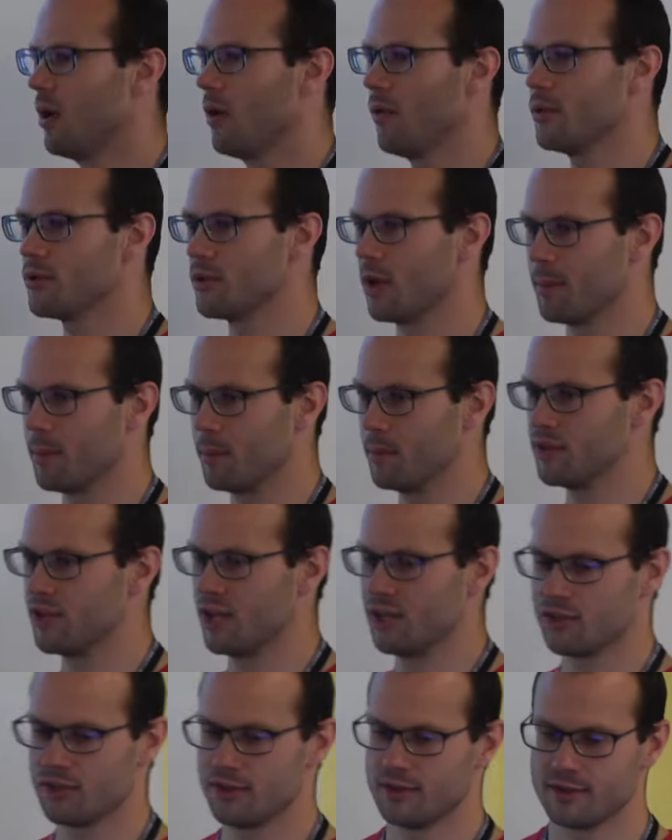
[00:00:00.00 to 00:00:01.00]
all those
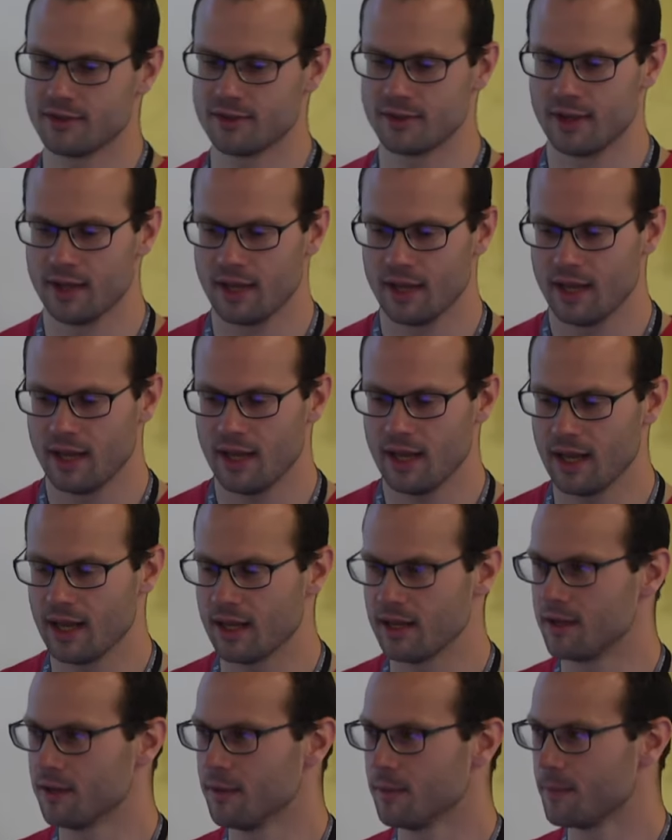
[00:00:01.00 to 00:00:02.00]
optimizations
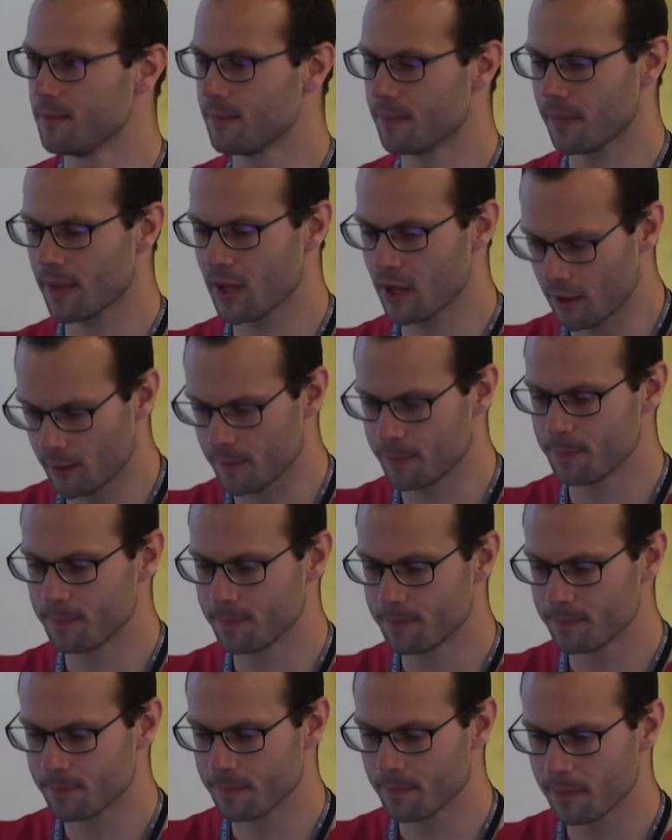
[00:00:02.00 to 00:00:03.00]
and
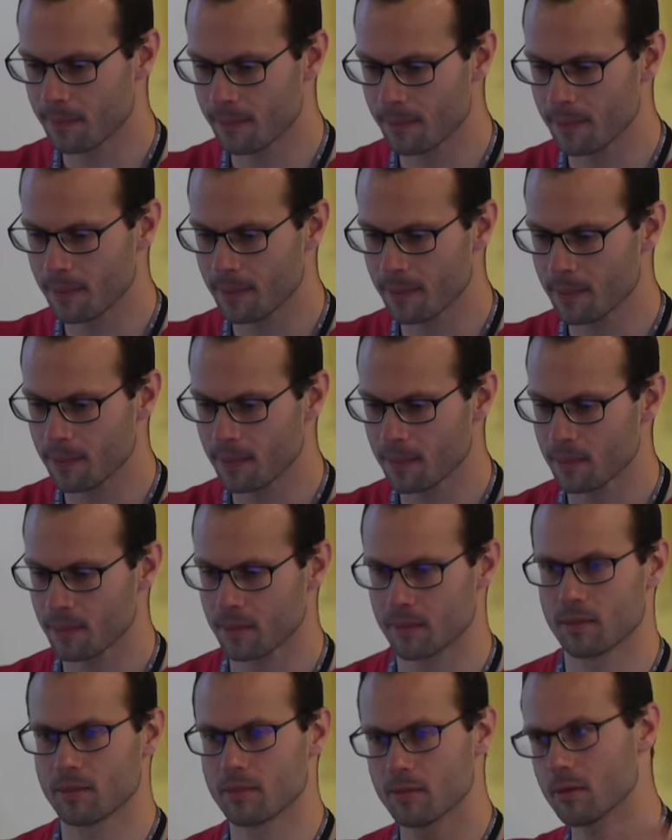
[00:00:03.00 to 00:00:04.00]
um,
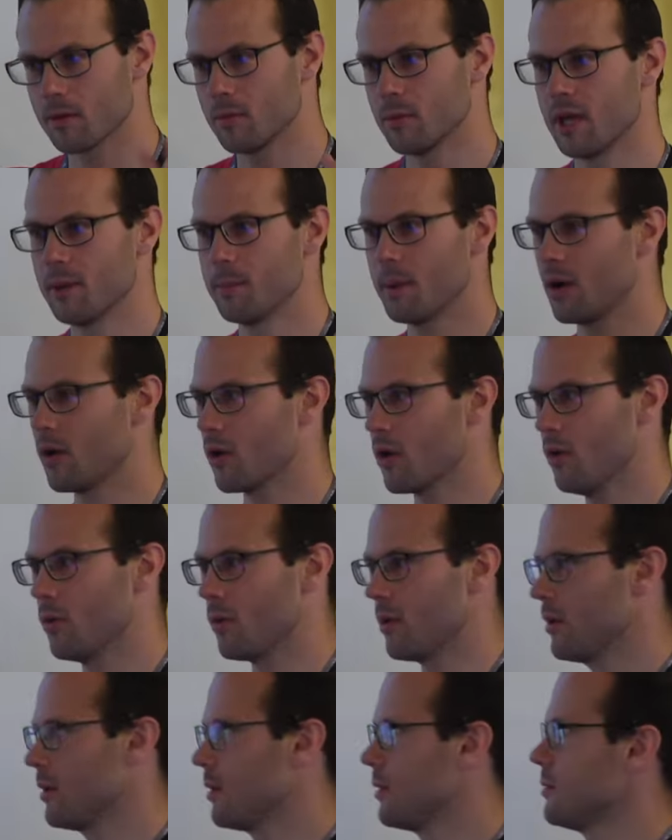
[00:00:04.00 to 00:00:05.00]
we get better
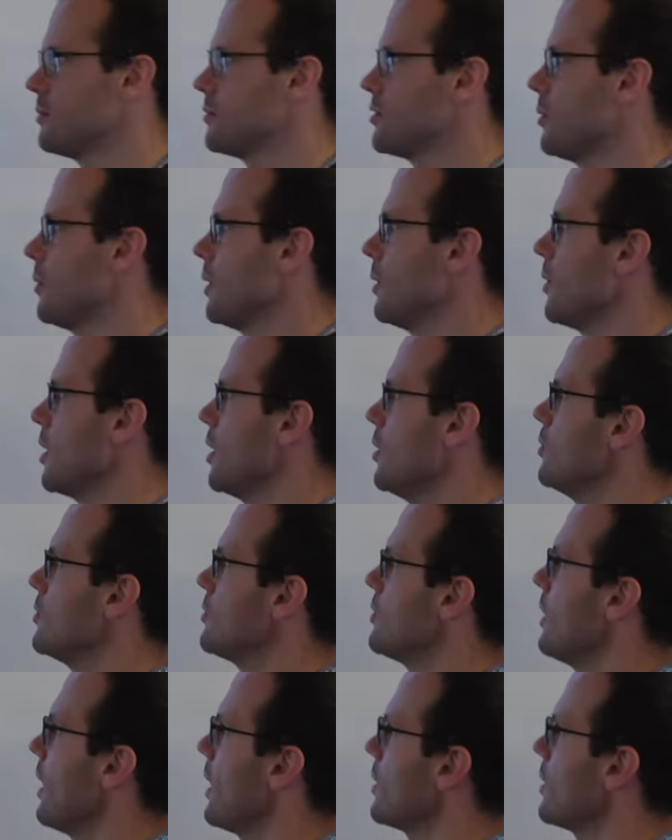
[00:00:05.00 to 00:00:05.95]
code. So we reuse the